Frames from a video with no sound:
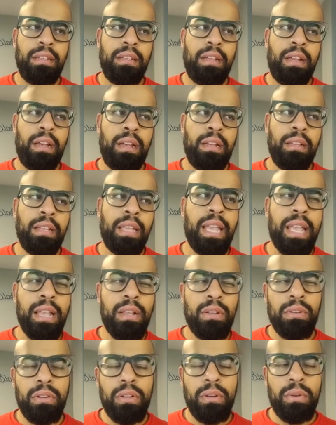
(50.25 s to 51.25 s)
It can
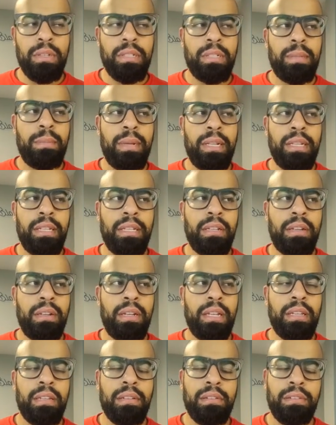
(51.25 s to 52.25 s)
go lower depending on
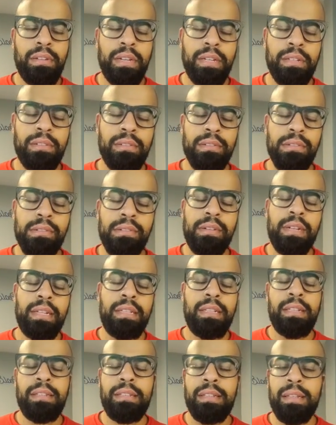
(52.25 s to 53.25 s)
like your credit score
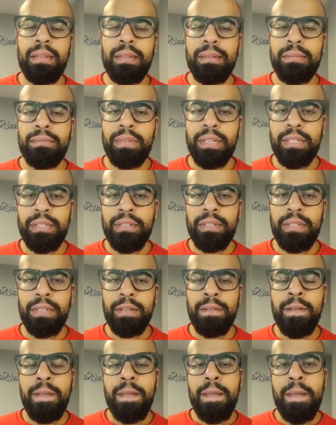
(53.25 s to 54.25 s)
and debt to income
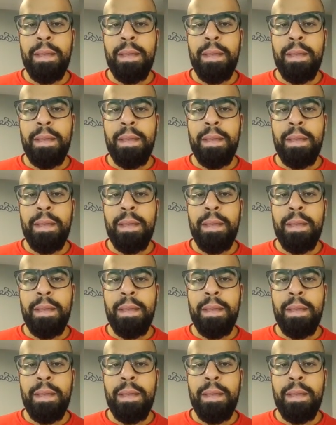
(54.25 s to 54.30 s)
ratio,